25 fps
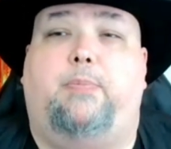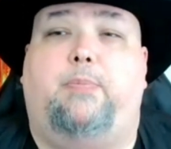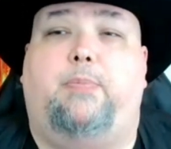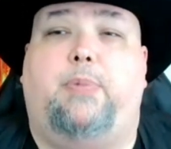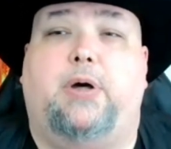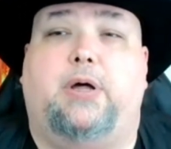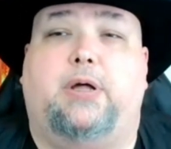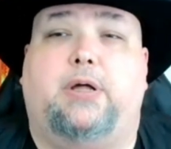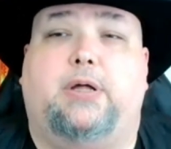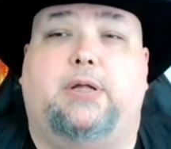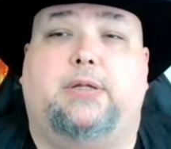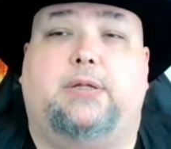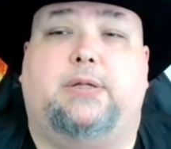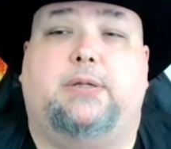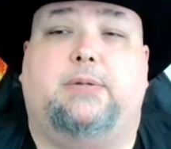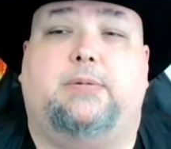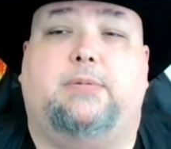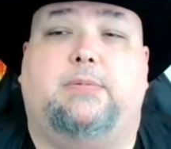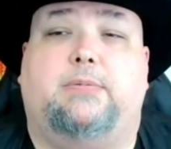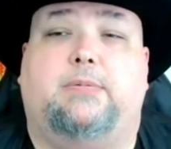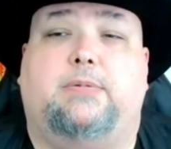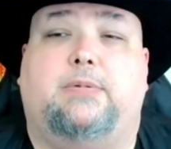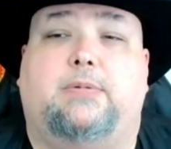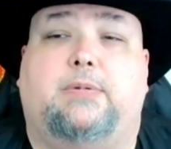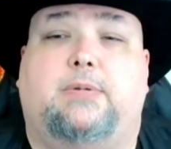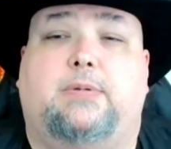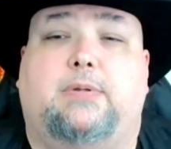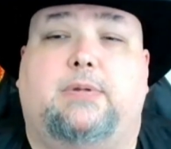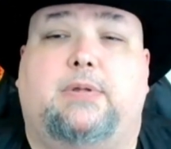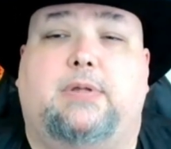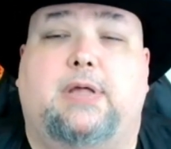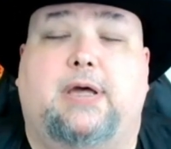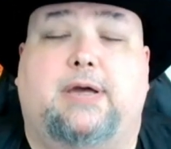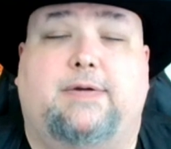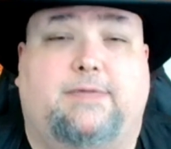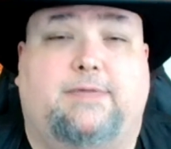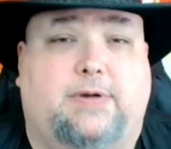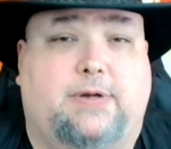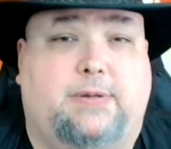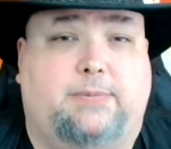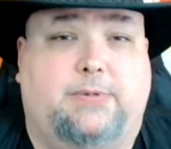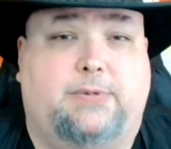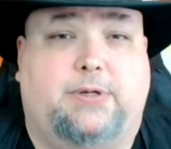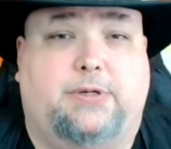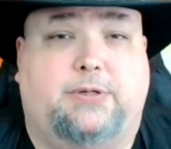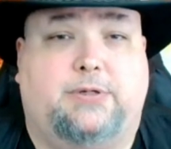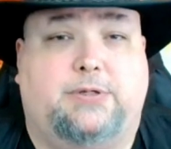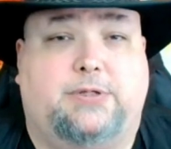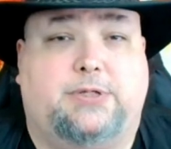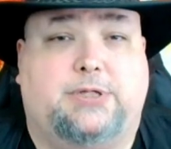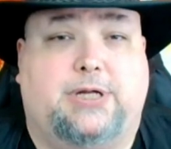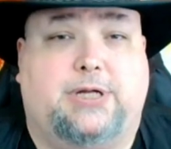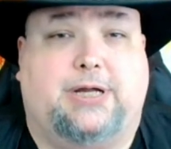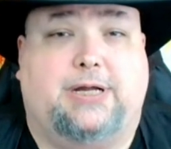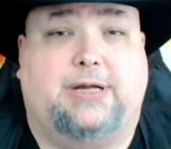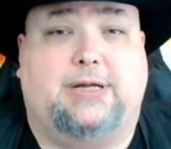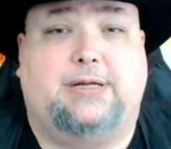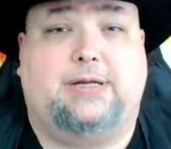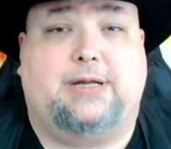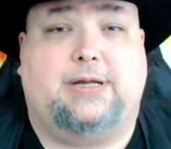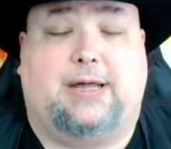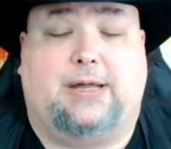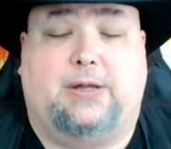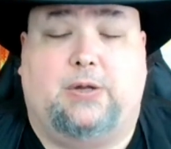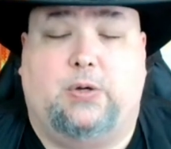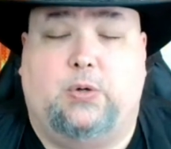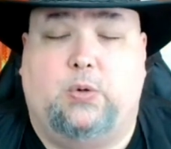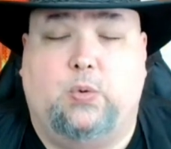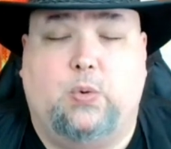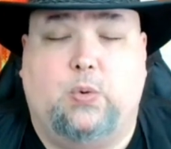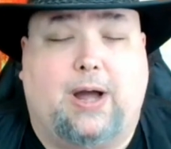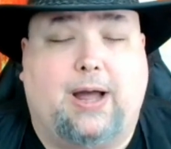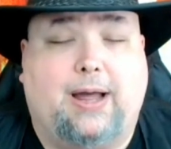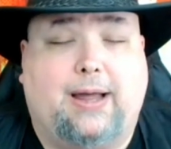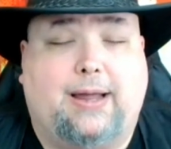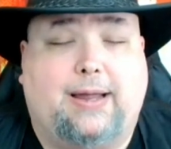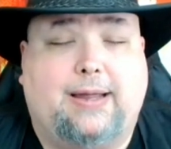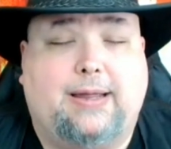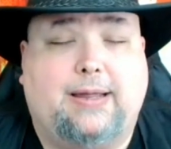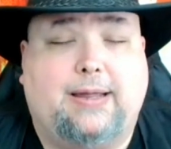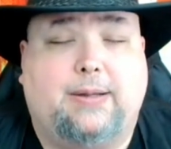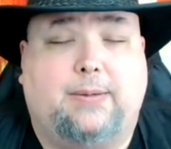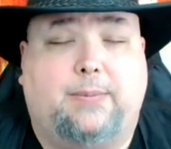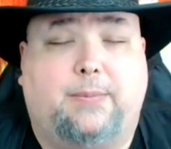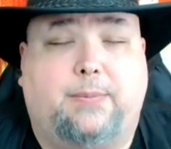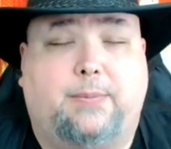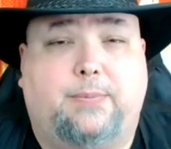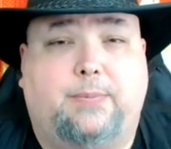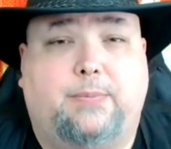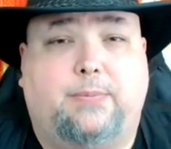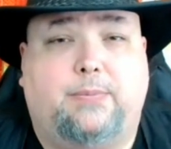But they've come to understand who I am,